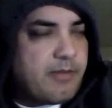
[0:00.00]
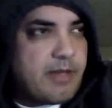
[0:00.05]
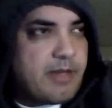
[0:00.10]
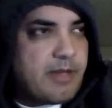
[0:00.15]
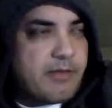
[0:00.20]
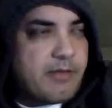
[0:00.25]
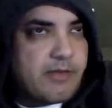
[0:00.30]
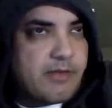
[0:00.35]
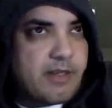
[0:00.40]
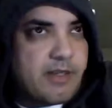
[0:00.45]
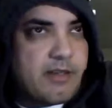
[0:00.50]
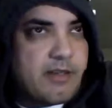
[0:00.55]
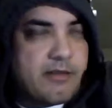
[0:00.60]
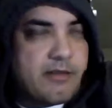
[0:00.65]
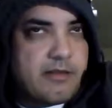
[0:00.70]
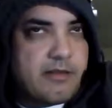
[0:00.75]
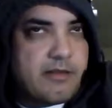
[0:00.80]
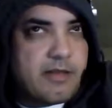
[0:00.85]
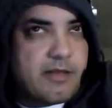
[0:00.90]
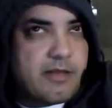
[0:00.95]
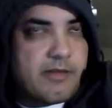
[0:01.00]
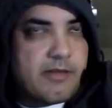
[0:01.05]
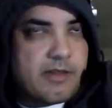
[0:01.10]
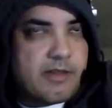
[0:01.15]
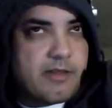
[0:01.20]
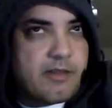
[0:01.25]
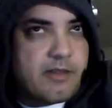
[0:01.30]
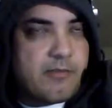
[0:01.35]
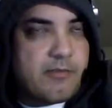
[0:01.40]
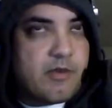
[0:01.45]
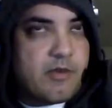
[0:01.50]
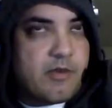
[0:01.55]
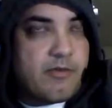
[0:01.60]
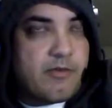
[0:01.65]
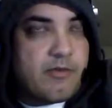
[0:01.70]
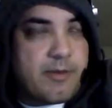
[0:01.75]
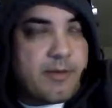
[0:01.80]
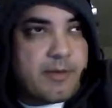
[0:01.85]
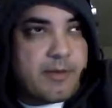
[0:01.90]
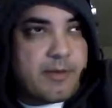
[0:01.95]
That was uh that was a good
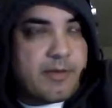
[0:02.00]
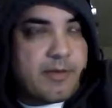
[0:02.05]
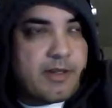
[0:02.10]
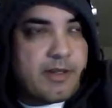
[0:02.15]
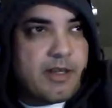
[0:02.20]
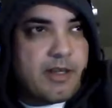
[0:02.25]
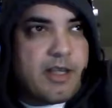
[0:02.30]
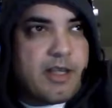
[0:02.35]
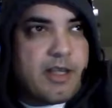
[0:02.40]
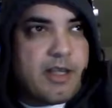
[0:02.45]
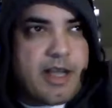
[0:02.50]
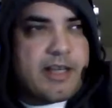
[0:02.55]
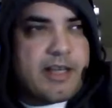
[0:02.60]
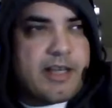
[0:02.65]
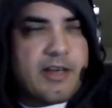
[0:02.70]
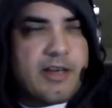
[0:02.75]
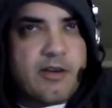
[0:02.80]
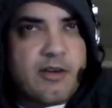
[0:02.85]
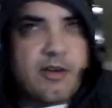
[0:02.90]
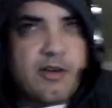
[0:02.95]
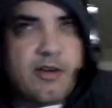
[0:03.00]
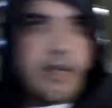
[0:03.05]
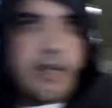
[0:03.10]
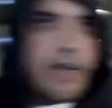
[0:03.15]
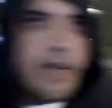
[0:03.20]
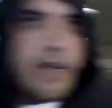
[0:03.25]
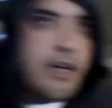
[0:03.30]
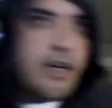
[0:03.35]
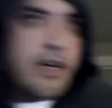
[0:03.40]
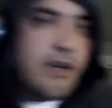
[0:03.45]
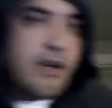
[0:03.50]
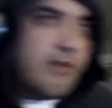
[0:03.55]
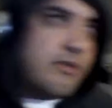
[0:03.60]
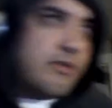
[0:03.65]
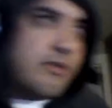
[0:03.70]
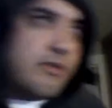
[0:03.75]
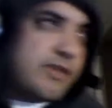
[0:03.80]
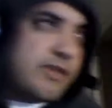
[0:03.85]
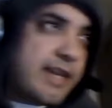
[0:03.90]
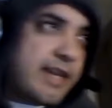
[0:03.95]
move. I mean, but I didn't know I didn't know it
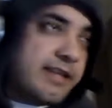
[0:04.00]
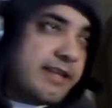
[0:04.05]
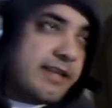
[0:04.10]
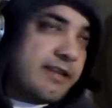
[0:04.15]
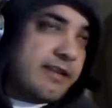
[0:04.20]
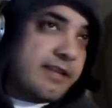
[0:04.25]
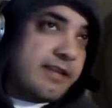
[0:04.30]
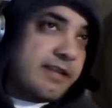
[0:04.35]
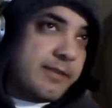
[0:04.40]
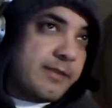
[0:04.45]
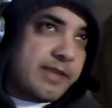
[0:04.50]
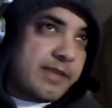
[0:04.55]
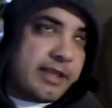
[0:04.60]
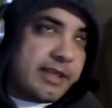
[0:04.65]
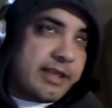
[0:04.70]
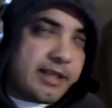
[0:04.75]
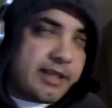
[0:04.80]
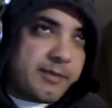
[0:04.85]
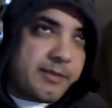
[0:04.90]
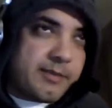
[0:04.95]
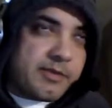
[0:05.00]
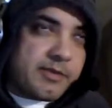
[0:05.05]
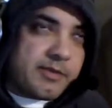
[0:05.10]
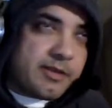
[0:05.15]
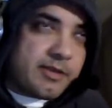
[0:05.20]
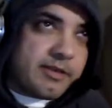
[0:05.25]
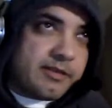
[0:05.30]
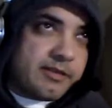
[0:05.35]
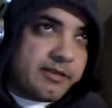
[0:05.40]
was takedown attempts that led up to it.